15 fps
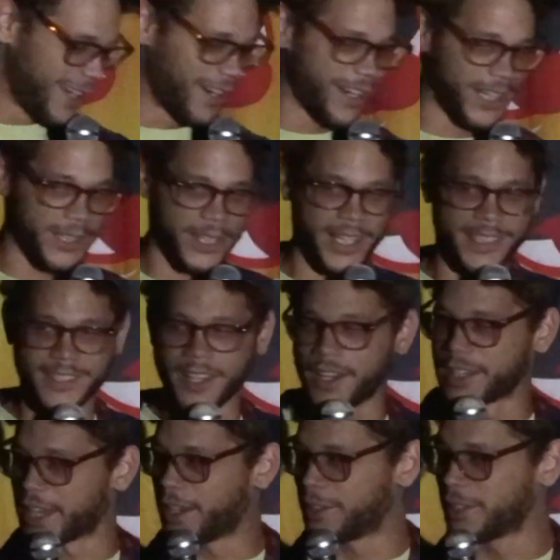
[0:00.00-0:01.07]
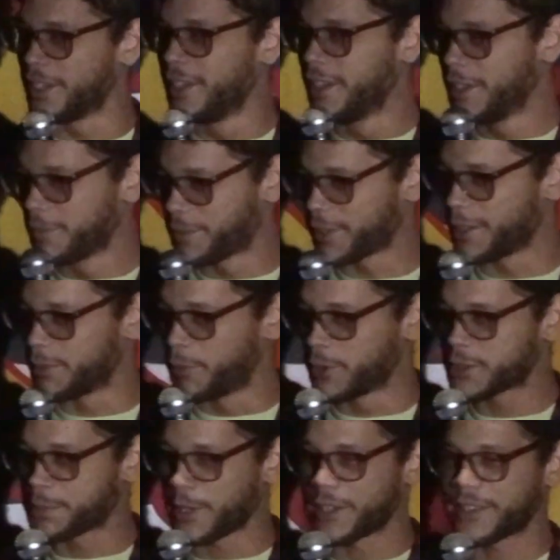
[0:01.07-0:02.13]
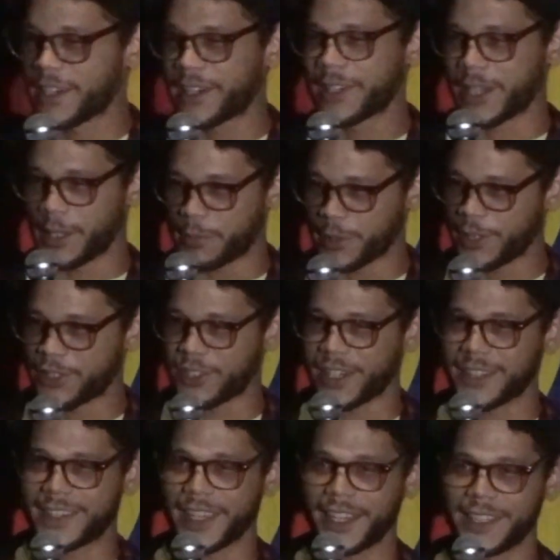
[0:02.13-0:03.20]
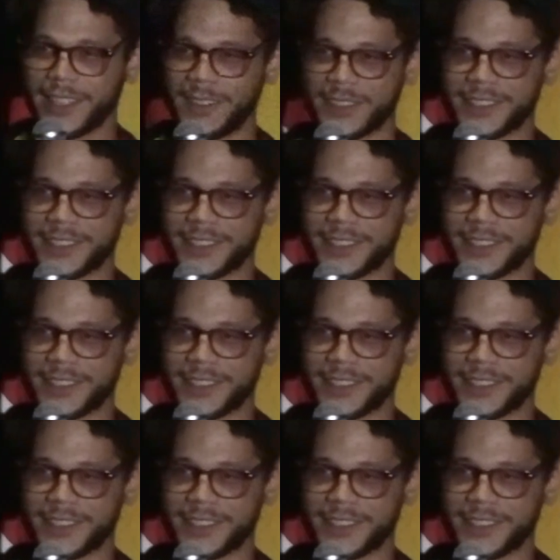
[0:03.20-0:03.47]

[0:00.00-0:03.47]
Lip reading: Alright, you guys hung out for the most part there, and I appreciate that.